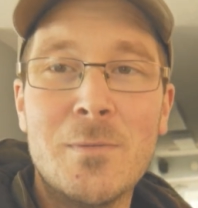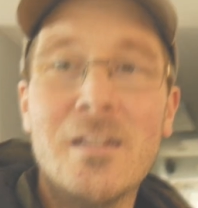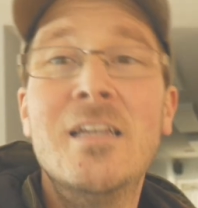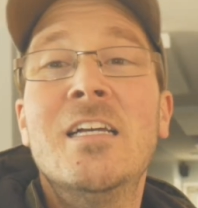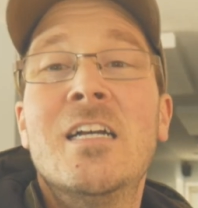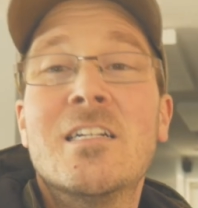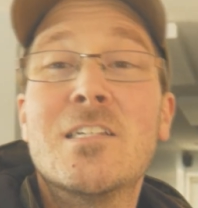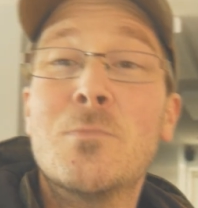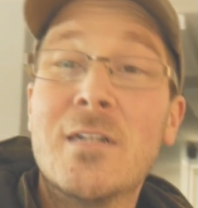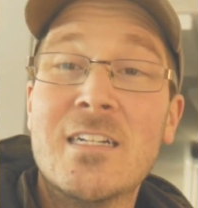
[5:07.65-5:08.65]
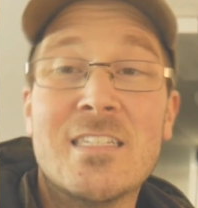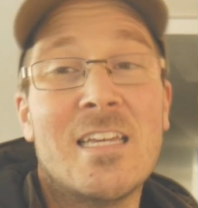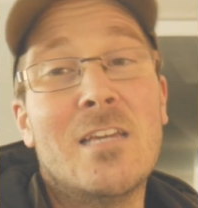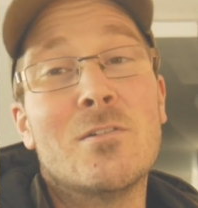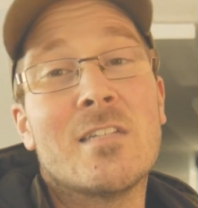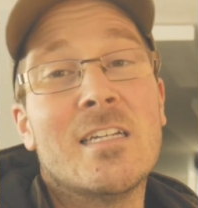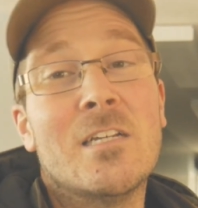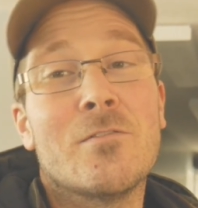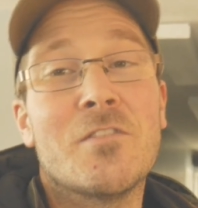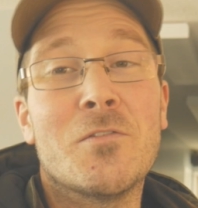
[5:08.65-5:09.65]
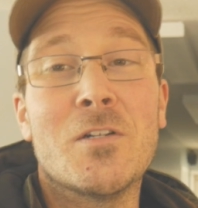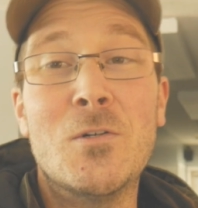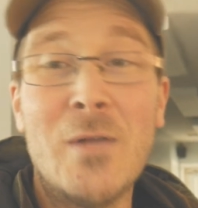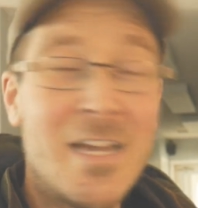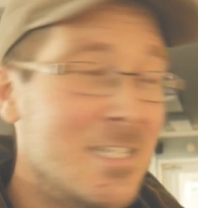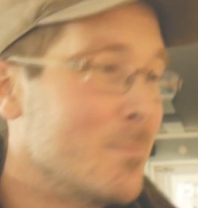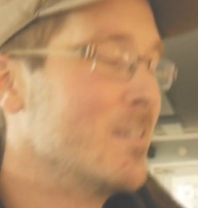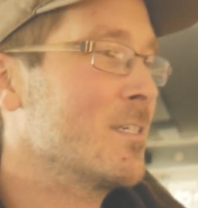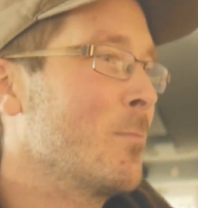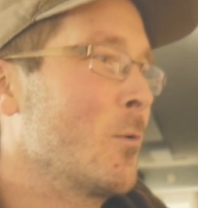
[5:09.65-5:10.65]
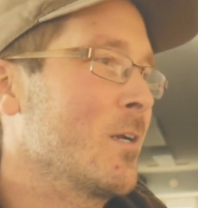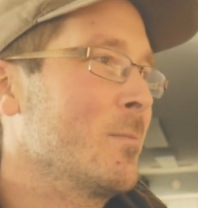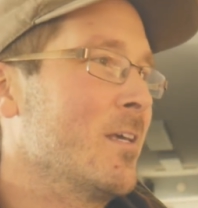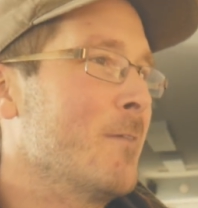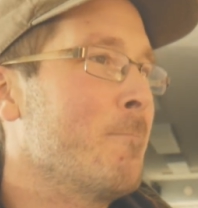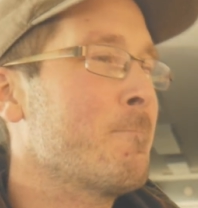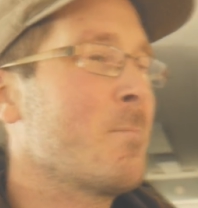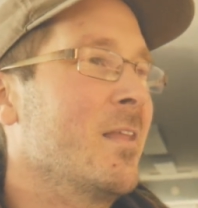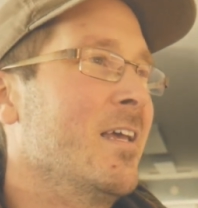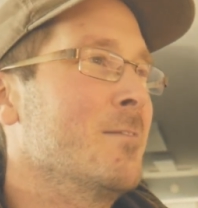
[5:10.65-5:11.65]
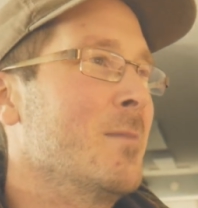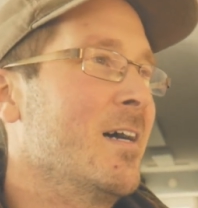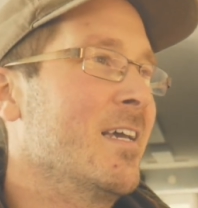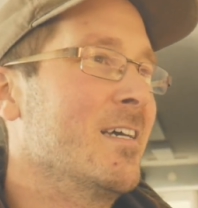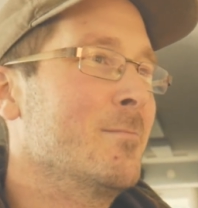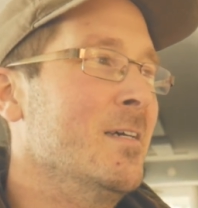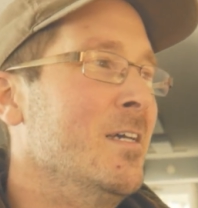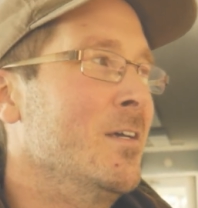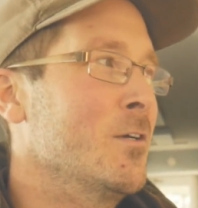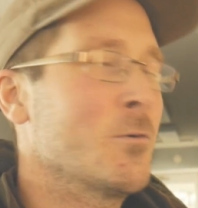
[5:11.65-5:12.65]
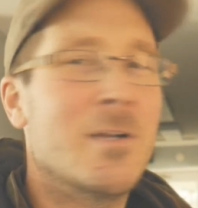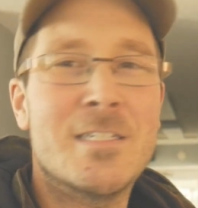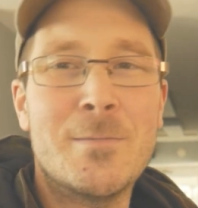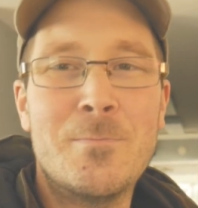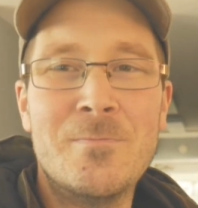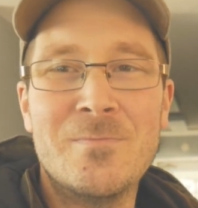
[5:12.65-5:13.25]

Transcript: But just wanted to say a huge thank you for everyone who has been supporting me and my crazy